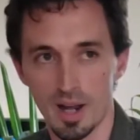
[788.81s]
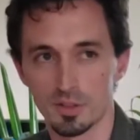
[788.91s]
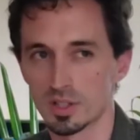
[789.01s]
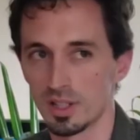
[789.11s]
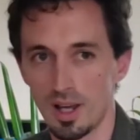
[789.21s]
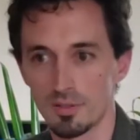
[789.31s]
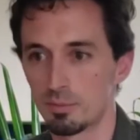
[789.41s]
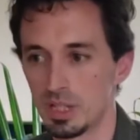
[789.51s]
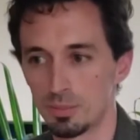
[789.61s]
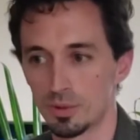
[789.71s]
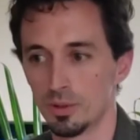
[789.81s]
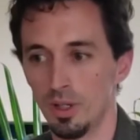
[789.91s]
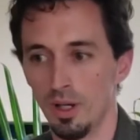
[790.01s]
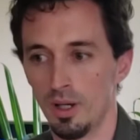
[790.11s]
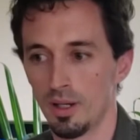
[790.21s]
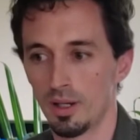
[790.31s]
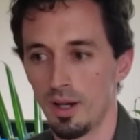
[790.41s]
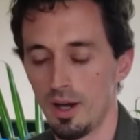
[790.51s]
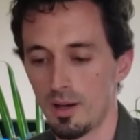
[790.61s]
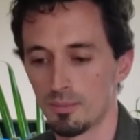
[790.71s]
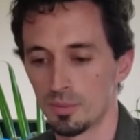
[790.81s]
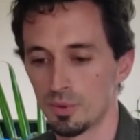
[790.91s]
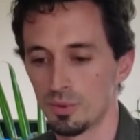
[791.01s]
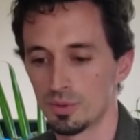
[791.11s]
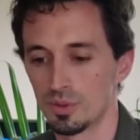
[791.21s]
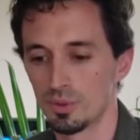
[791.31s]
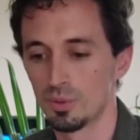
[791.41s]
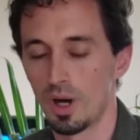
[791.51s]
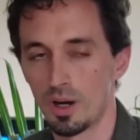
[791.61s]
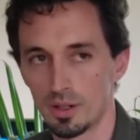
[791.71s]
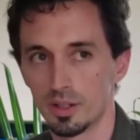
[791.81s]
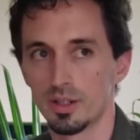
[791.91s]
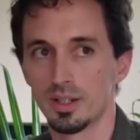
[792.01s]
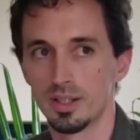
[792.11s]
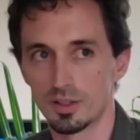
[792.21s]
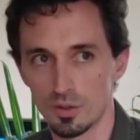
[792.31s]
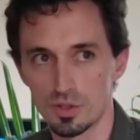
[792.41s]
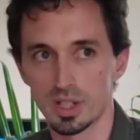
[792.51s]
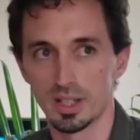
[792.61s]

There's a lot of people who aren't indulging in